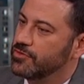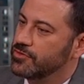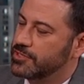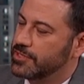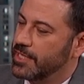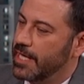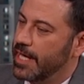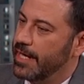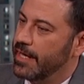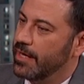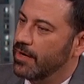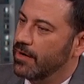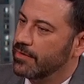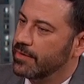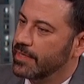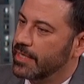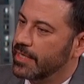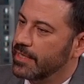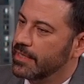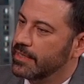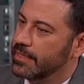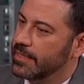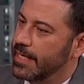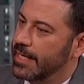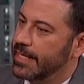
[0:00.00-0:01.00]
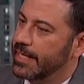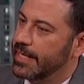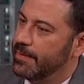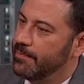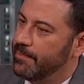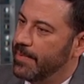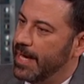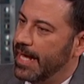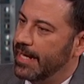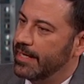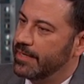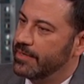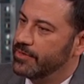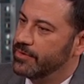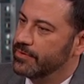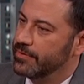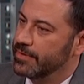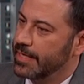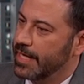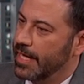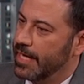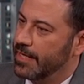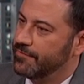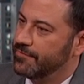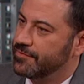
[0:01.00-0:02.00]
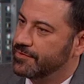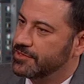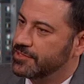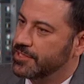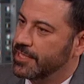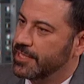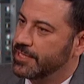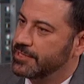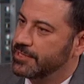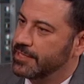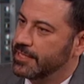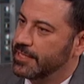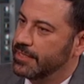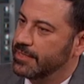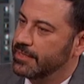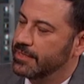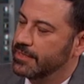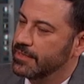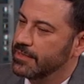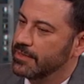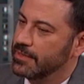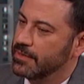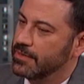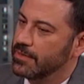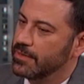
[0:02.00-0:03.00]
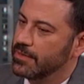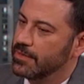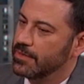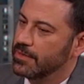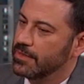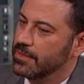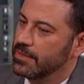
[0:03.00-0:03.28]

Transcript: you say, are they going to then get mad at you again for changing it?